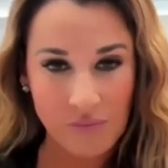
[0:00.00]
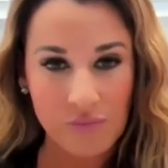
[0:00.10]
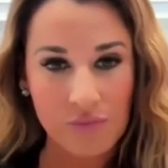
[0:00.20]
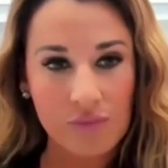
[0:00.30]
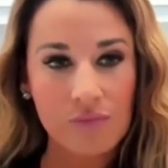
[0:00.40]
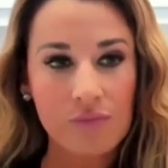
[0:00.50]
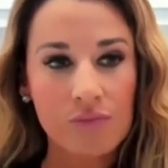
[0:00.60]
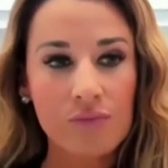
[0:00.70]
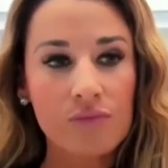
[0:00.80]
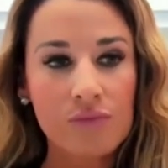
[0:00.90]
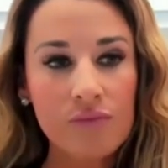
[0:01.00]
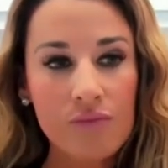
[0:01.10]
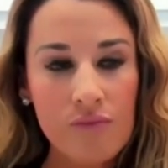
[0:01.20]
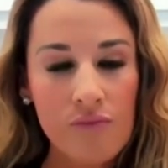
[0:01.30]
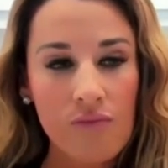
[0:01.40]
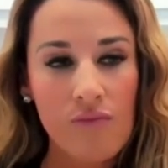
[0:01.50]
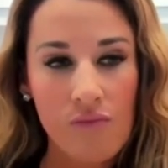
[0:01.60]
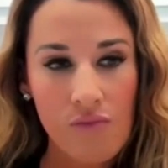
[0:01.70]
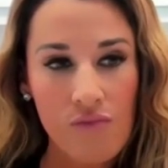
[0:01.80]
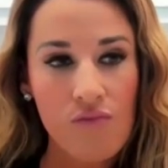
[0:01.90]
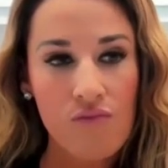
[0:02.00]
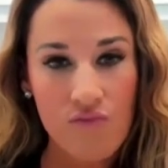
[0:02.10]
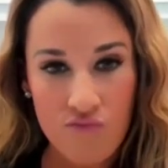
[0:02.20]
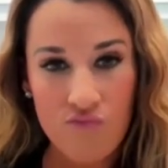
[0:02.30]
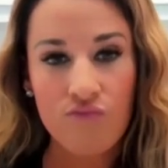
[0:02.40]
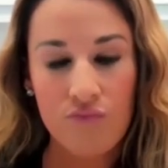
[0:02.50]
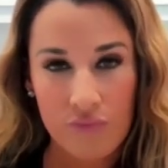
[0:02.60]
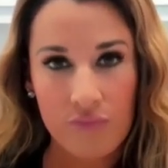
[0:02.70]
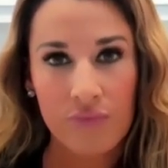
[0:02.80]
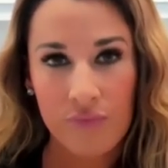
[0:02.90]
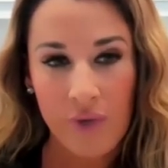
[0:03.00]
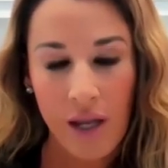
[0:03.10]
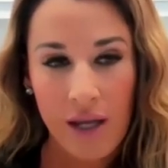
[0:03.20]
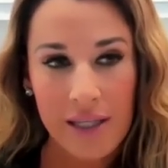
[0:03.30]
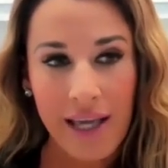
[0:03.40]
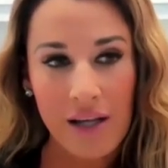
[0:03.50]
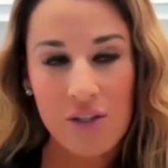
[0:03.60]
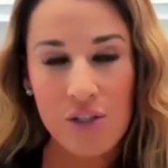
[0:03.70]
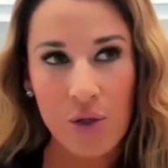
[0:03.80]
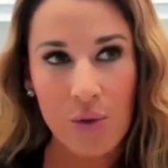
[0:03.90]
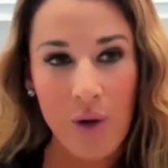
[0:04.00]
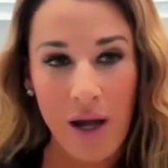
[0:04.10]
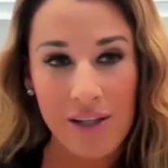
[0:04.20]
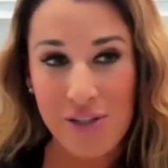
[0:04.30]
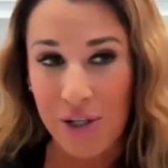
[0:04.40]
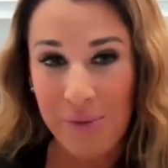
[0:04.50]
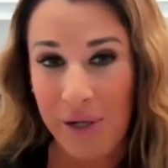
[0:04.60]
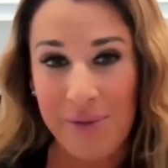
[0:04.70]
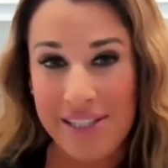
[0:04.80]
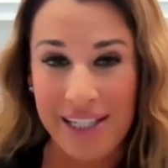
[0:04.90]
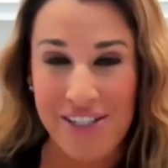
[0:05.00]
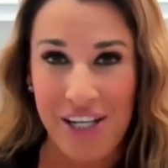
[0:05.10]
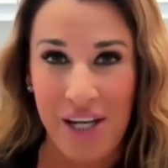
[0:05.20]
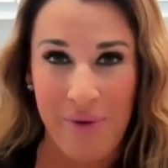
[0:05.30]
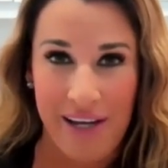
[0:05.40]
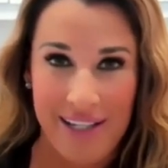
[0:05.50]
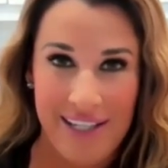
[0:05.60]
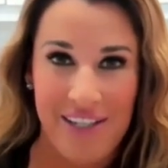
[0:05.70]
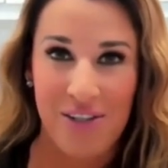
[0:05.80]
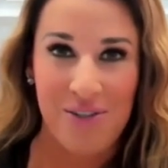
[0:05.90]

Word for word: you grew your idea into a business. Yeah, so it started when I was teaching about 18 years